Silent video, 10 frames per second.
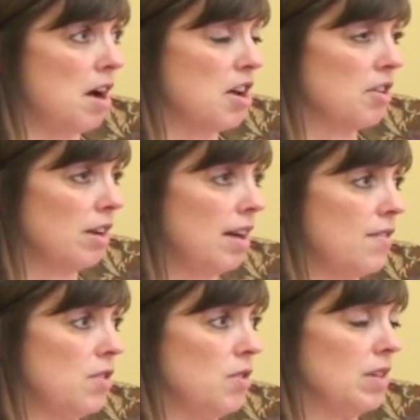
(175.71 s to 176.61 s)
higher
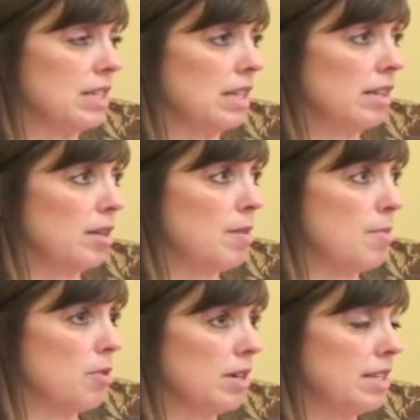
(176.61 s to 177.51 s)
level, that's a little
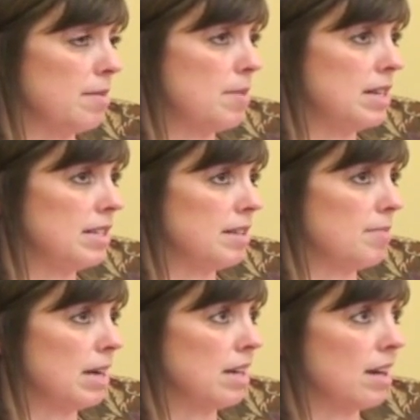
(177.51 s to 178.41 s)
bit more
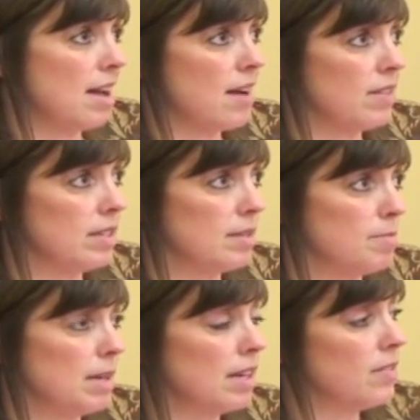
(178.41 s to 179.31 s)
independent, might not have
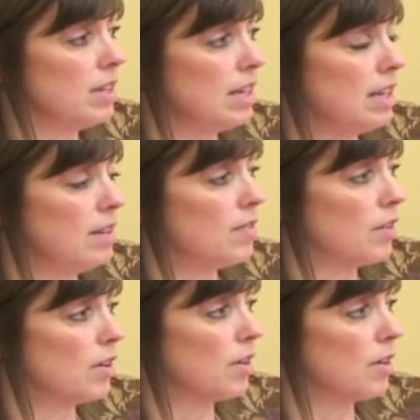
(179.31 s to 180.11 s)
as big of a need